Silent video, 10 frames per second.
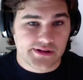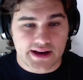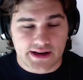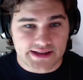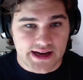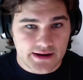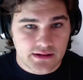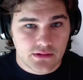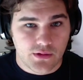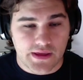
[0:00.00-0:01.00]
it
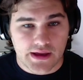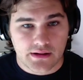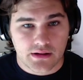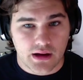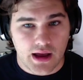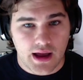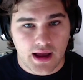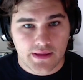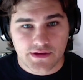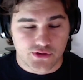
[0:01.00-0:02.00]
done within
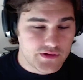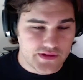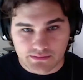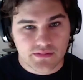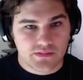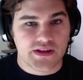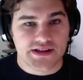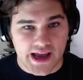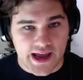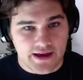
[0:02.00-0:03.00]
sort of the
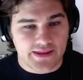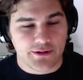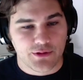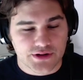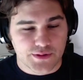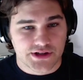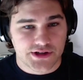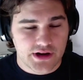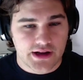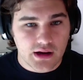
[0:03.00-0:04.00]
day that we were supposed to
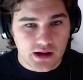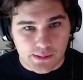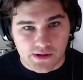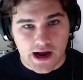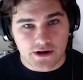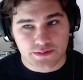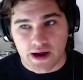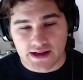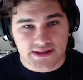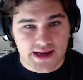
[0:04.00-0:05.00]
do it. A couple hours
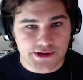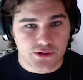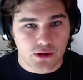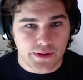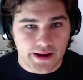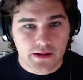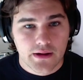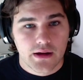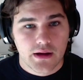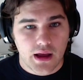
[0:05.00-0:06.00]
behind schedule, but
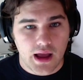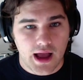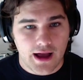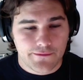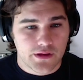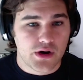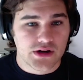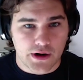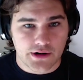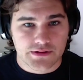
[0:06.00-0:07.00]
for the most
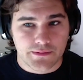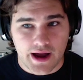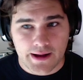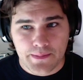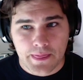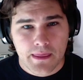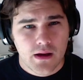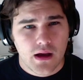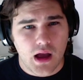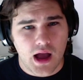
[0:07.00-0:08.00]
part, it was fine.
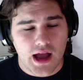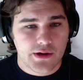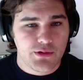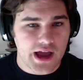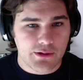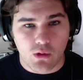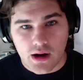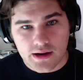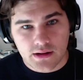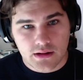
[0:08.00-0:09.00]
And then we had
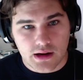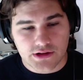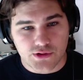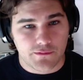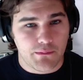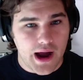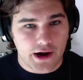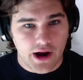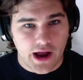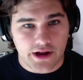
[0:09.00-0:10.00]
one sort of
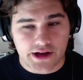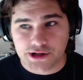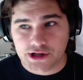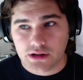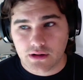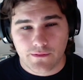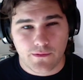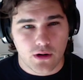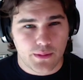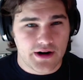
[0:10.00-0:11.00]
minor outage
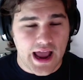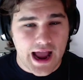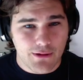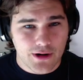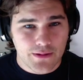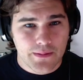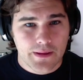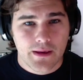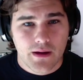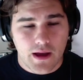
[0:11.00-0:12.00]
for about an hour
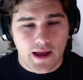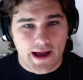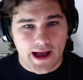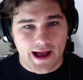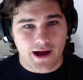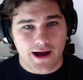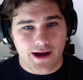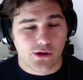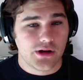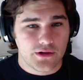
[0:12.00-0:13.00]

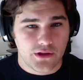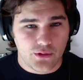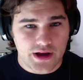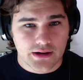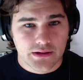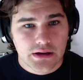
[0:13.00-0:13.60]
earlier in the week.